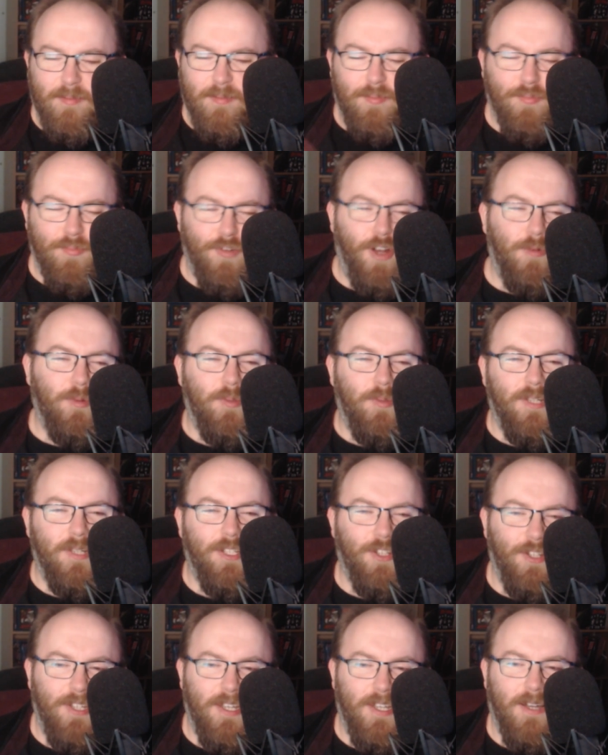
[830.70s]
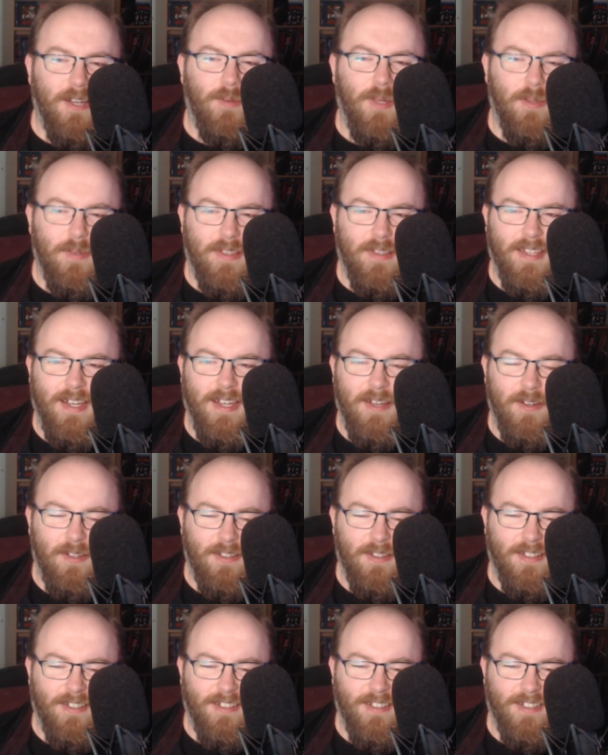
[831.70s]
Probably couldn't get away with that
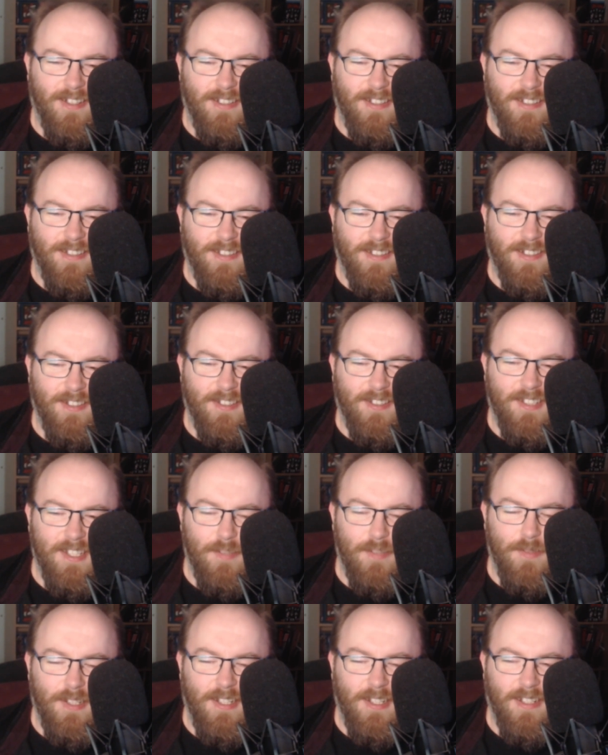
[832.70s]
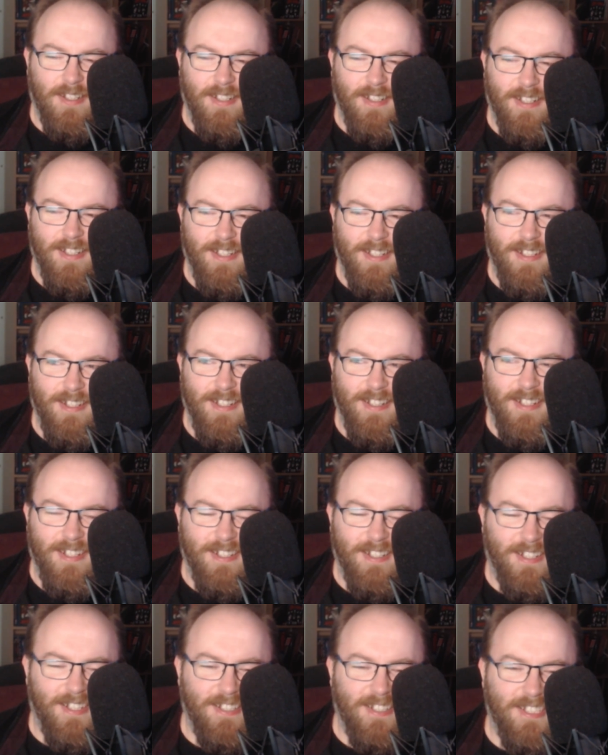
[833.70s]
on TV in
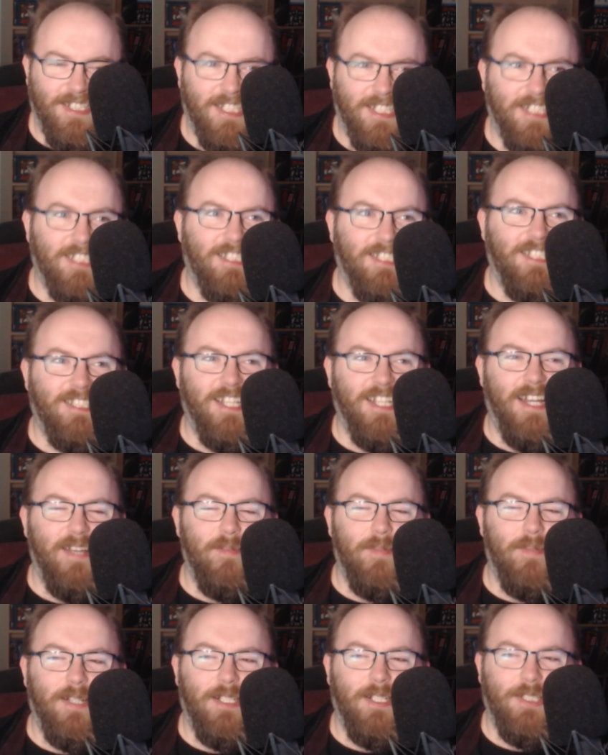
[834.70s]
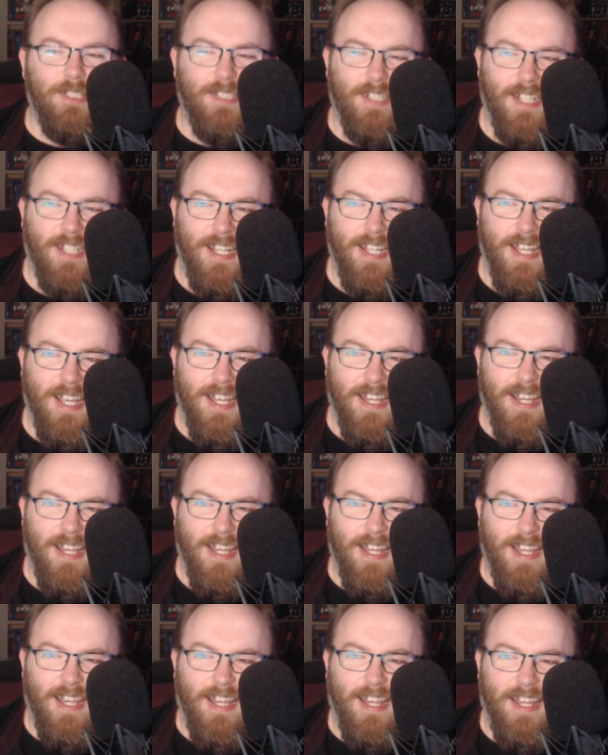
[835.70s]
the 60s, I imagine.
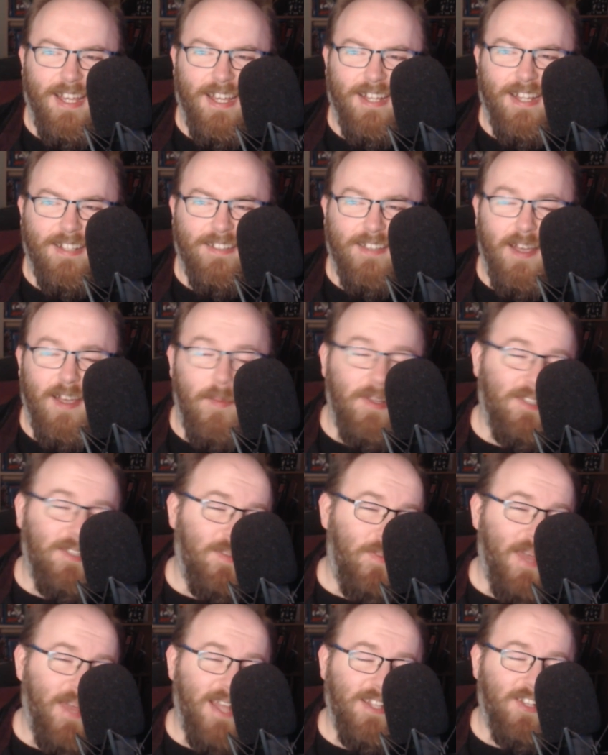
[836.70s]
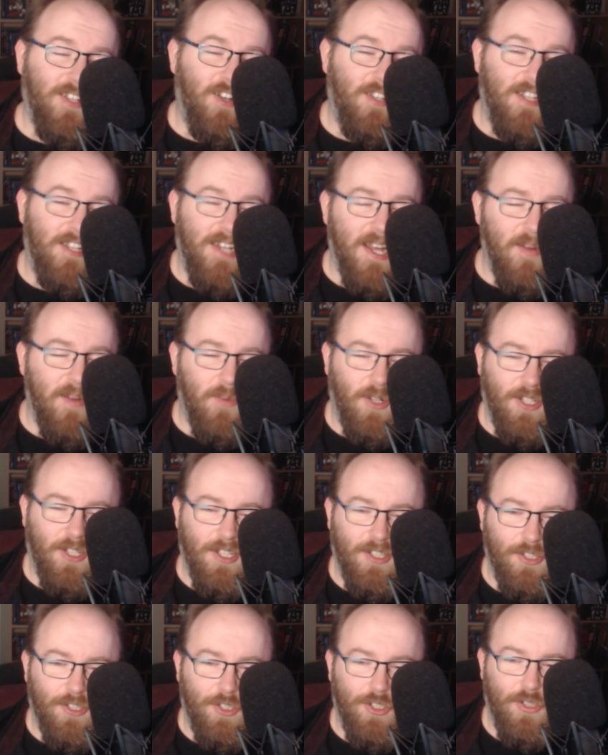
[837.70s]
I mean, depending on the network
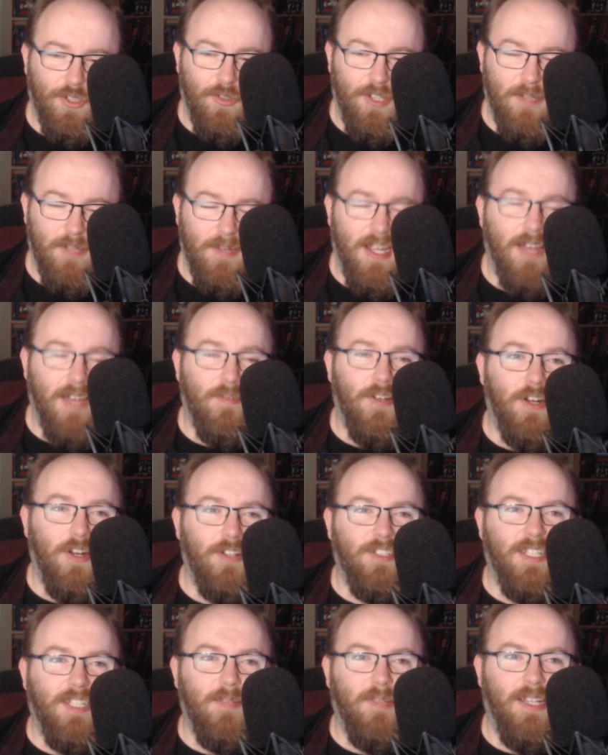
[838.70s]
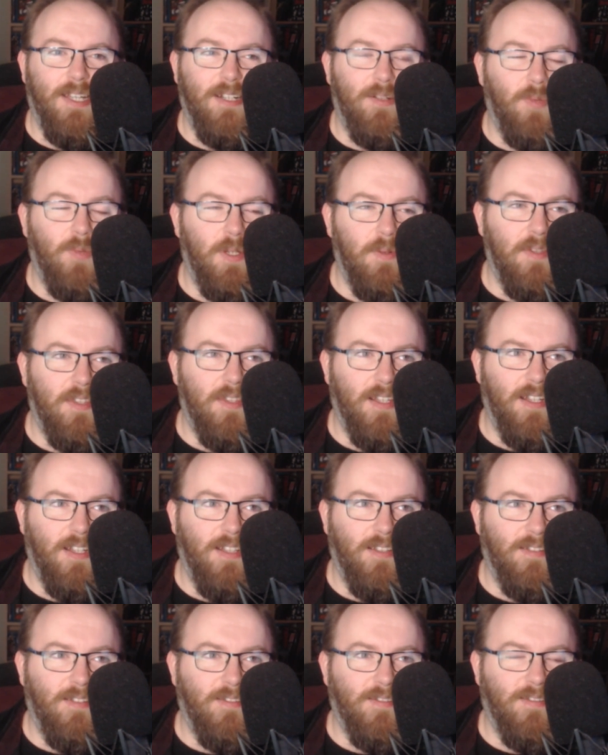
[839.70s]
and the show, you may have a hard time getting away with that
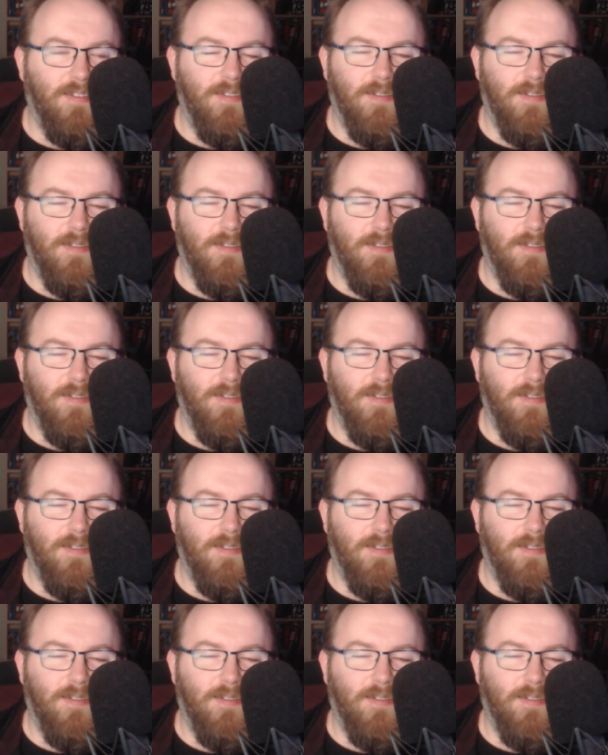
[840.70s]
in